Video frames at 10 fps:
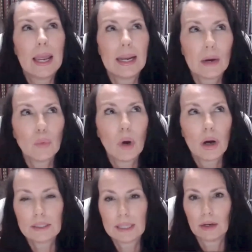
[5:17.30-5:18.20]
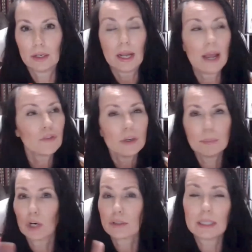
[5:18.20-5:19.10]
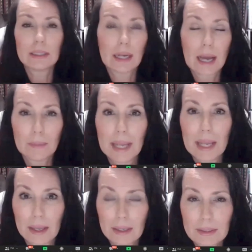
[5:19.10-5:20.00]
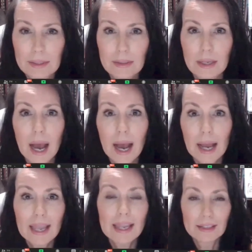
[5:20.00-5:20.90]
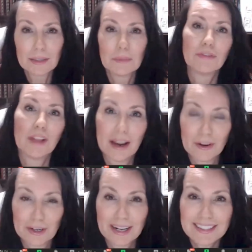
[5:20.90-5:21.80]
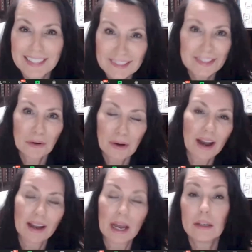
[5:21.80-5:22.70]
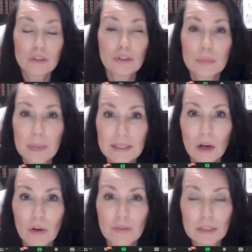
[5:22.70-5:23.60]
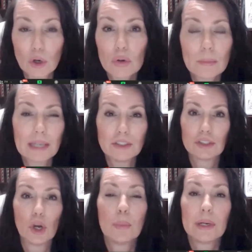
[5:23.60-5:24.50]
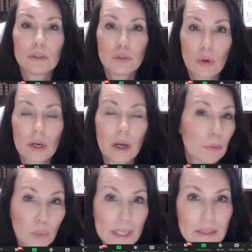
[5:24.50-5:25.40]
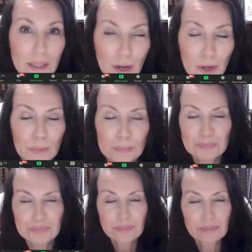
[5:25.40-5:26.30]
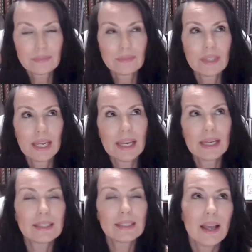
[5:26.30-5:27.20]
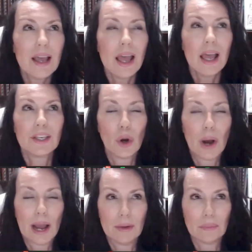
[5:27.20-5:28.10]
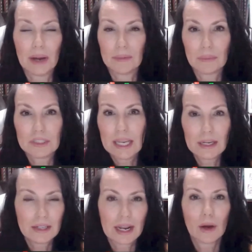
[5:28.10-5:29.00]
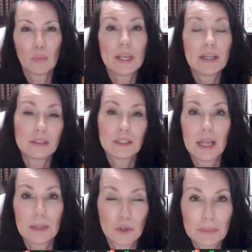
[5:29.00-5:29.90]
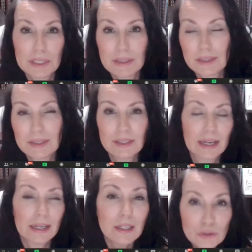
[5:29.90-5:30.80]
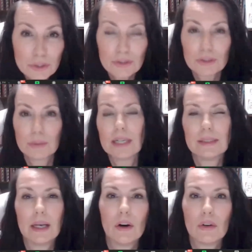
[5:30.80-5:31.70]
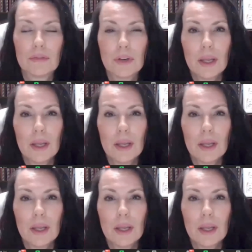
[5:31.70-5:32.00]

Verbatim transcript: And I walked down and every person that I met, I handed them a flyer and I said, you know, hi, I introduced myself. I told them I just opened a store a couple of weeks ago. And, you know, I was handing out, I went into neighboring businesses. I introduced myself.